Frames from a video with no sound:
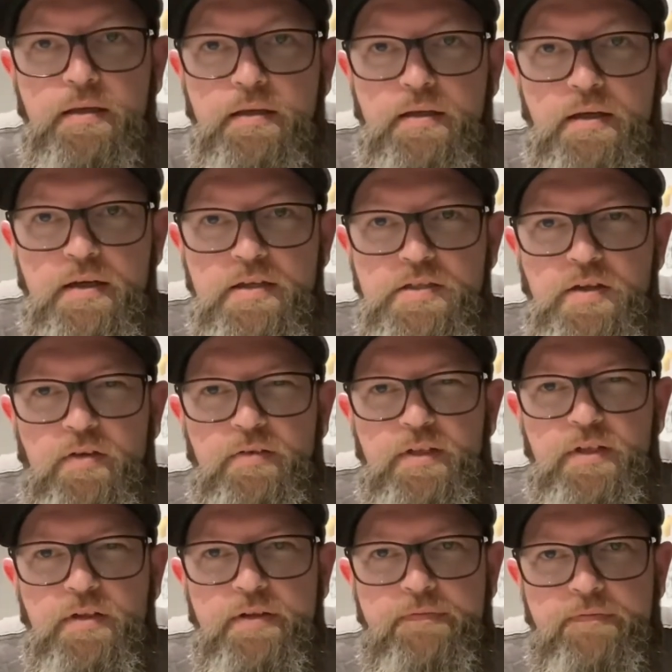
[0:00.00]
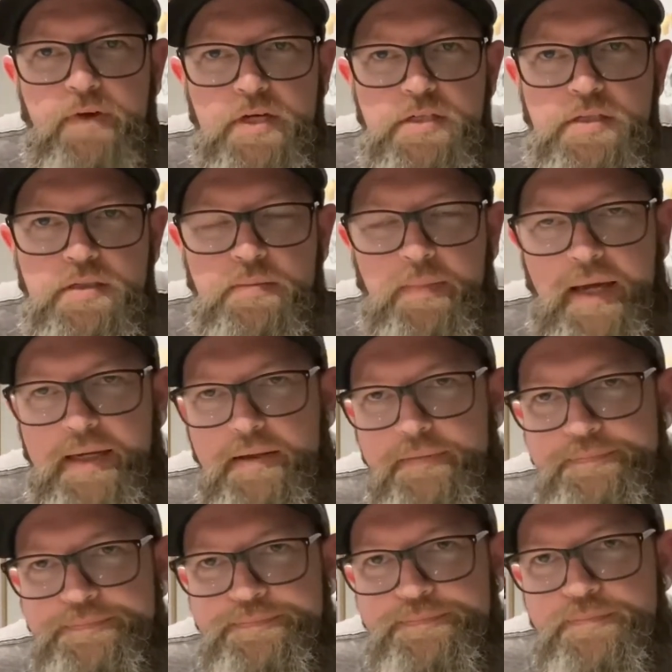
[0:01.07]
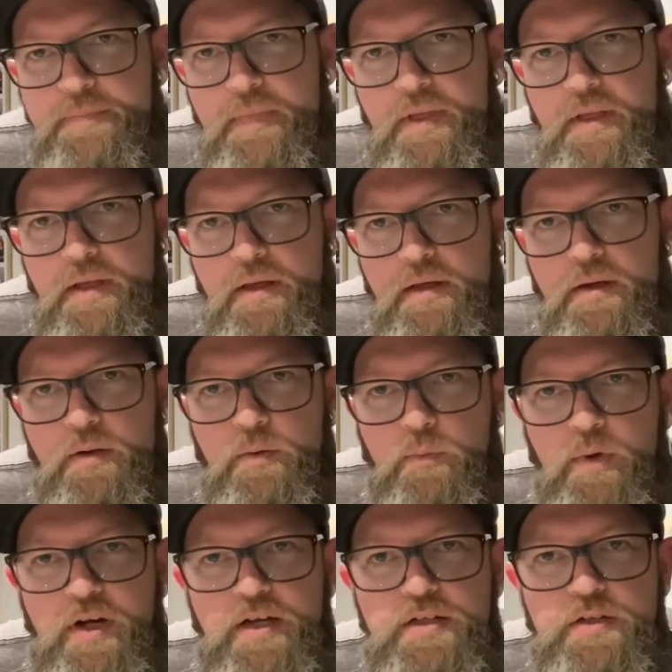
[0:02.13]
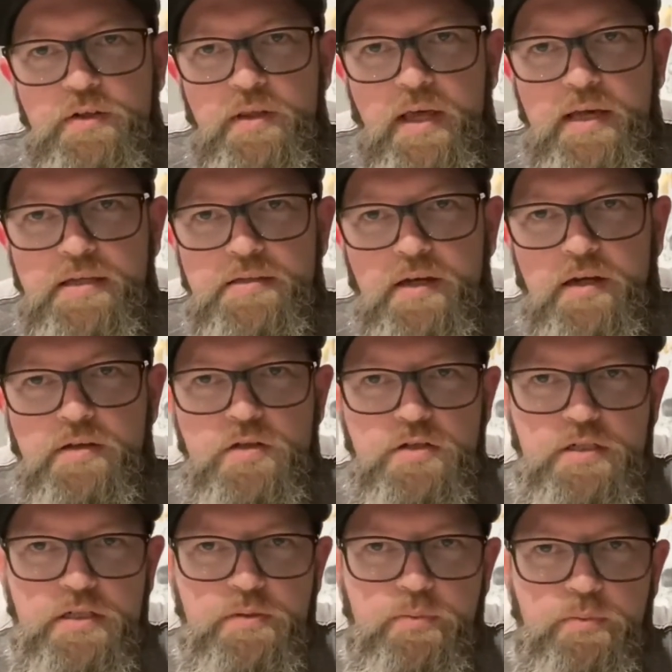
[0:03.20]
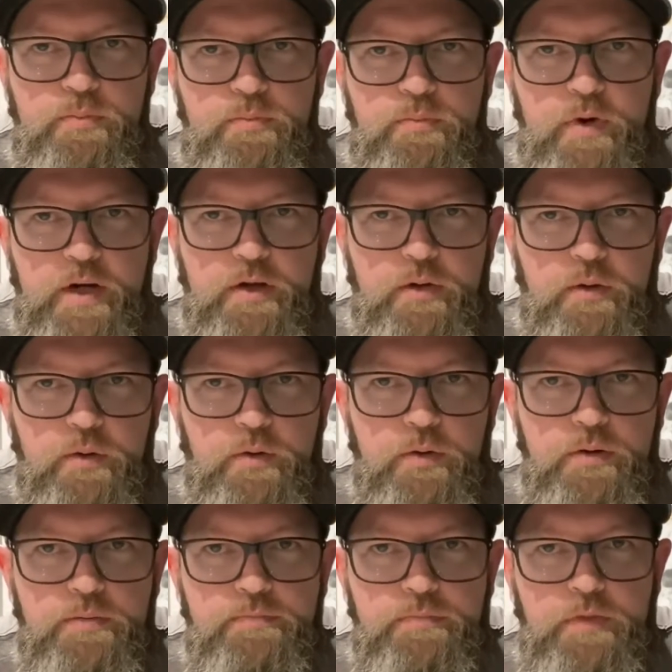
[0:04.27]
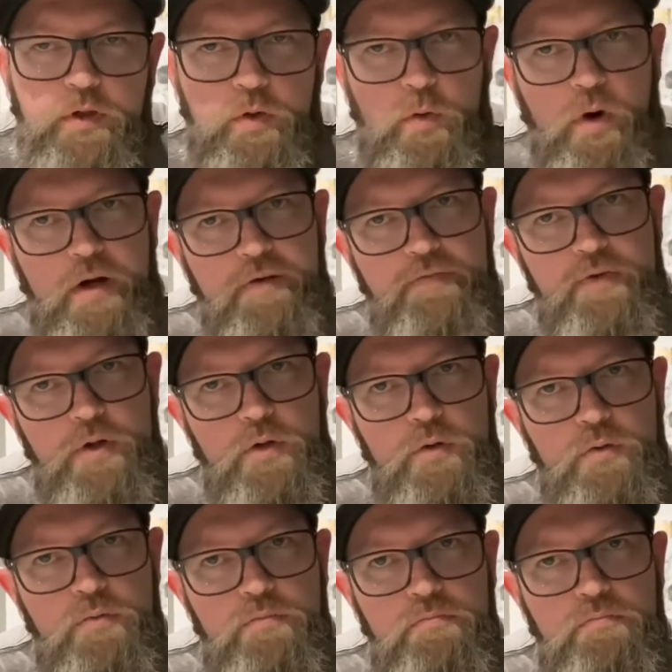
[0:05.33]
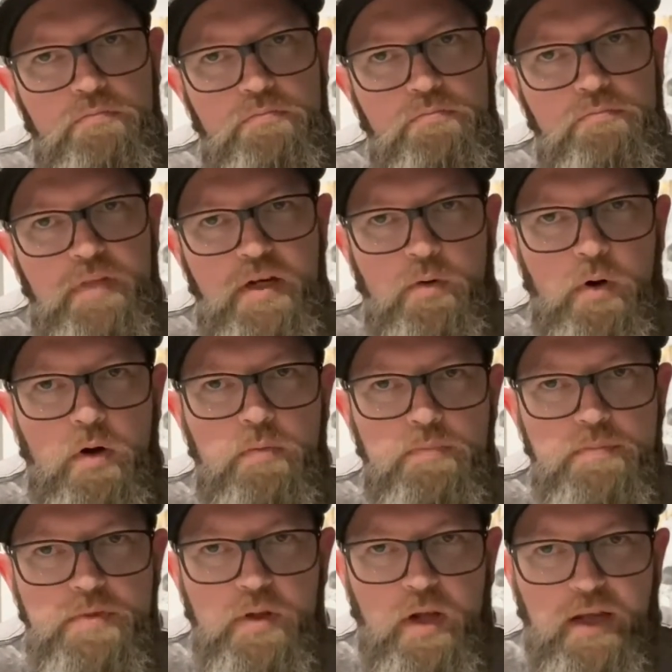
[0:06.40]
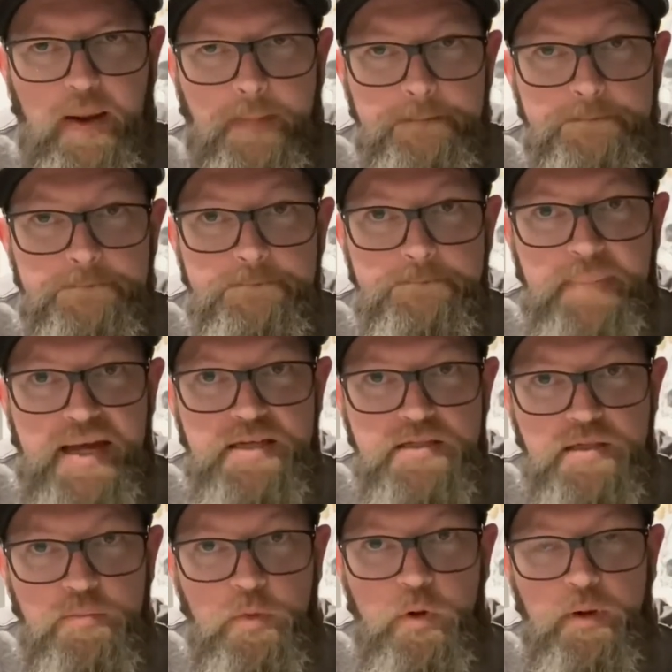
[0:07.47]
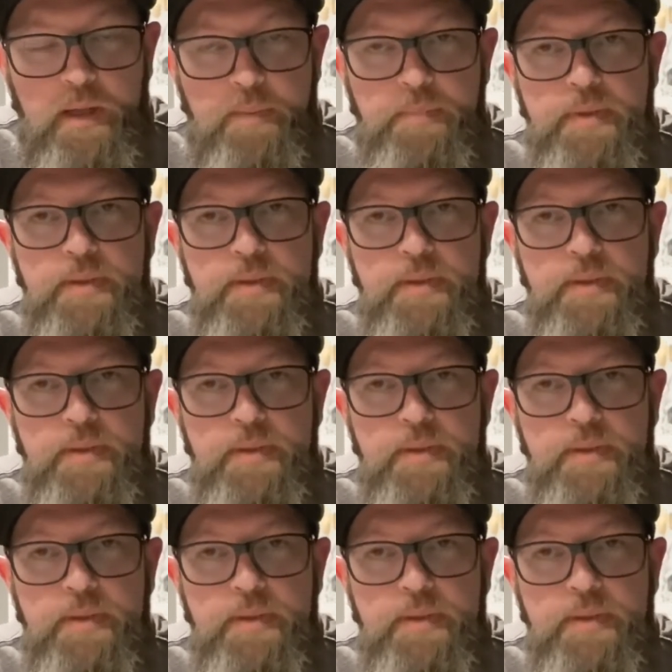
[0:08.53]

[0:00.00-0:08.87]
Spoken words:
So a little confession to make. When I do these, I usually record quite a few in a row. So I batch them all up